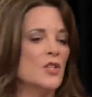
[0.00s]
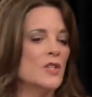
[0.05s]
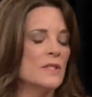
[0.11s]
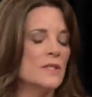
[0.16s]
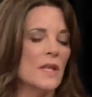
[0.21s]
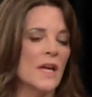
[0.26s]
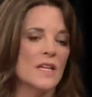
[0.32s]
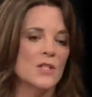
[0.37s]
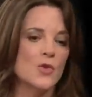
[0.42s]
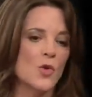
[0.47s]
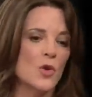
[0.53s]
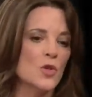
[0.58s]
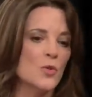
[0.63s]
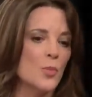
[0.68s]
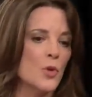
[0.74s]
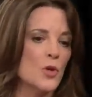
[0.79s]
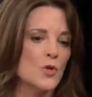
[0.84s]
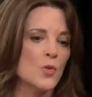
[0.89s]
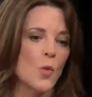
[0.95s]
They just let
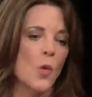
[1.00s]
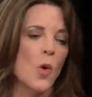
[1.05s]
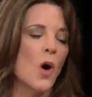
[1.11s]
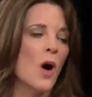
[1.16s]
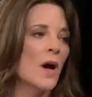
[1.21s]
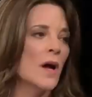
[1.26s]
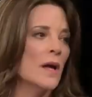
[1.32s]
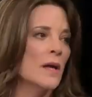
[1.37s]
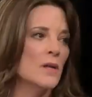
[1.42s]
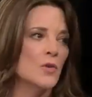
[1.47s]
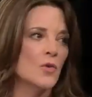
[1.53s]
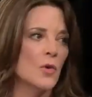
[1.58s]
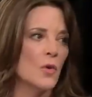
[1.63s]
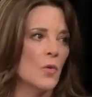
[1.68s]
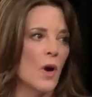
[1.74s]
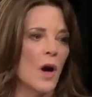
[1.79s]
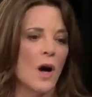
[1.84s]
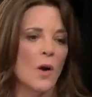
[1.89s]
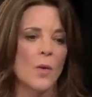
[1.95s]
George Bush walk into
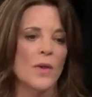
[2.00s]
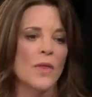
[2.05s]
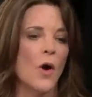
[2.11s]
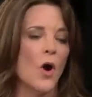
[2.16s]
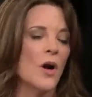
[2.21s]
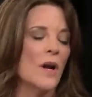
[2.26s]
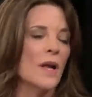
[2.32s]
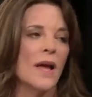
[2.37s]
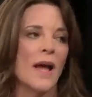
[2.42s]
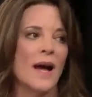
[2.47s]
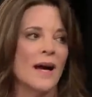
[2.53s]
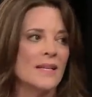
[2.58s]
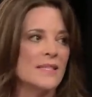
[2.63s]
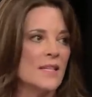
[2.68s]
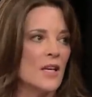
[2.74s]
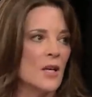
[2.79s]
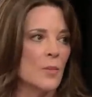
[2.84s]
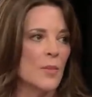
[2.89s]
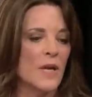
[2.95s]
Iraq with hardly
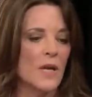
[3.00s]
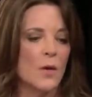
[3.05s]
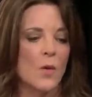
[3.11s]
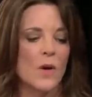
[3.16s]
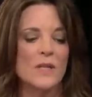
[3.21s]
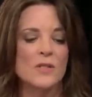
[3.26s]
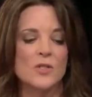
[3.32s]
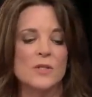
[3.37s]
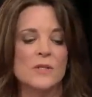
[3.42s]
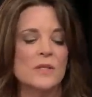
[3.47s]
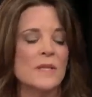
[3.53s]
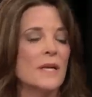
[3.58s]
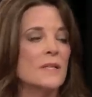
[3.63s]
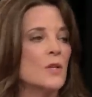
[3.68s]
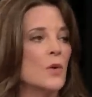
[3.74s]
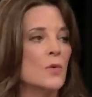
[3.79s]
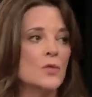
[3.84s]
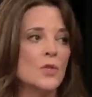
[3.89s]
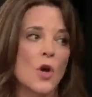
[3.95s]
asking him any questions. They
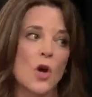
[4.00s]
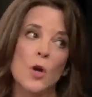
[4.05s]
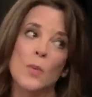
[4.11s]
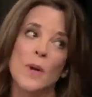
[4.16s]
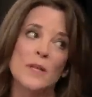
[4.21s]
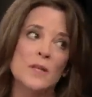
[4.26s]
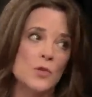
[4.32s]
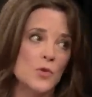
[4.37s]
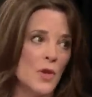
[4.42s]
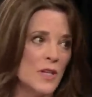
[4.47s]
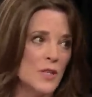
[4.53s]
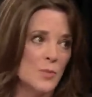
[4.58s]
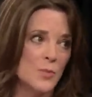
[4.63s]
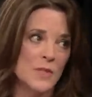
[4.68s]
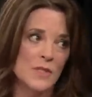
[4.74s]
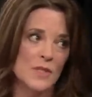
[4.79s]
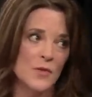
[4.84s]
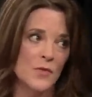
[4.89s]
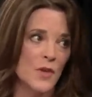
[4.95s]
don't talk about the
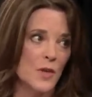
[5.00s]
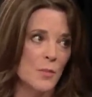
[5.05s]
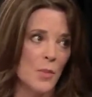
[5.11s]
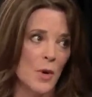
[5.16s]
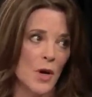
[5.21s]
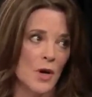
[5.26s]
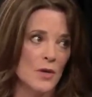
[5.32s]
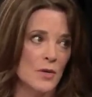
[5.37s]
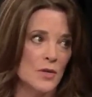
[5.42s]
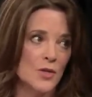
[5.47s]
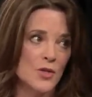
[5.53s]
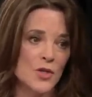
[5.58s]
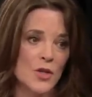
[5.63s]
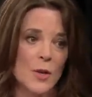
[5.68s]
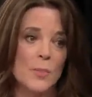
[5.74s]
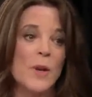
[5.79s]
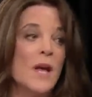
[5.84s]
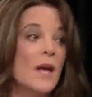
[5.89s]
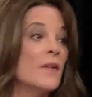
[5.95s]
Trans-Pacific
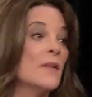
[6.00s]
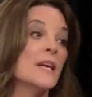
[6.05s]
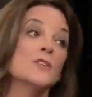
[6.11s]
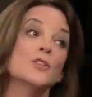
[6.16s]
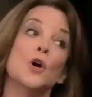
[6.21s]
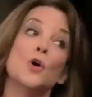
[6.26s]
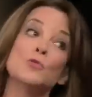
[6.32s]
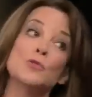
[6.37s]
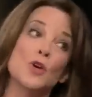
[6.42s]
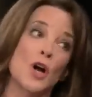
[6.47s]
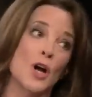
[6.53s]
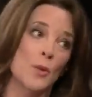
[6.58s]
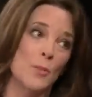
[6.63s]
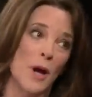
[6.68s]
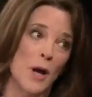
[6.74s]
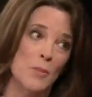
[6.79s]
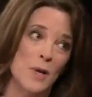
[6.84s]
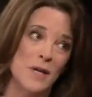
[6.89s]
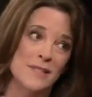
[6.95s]
Partnership. They don't talk
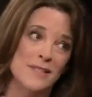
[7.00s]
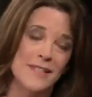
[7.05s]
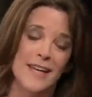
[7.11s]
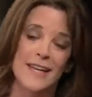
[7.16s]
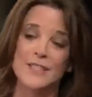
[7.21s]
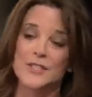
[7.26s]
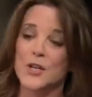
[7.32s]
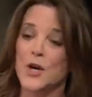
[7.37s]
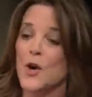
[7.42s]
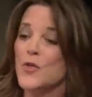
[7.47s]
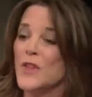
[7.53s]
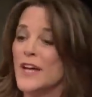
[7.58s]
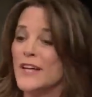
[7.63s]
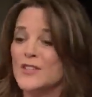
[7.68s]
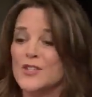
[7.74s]
about Monsanto.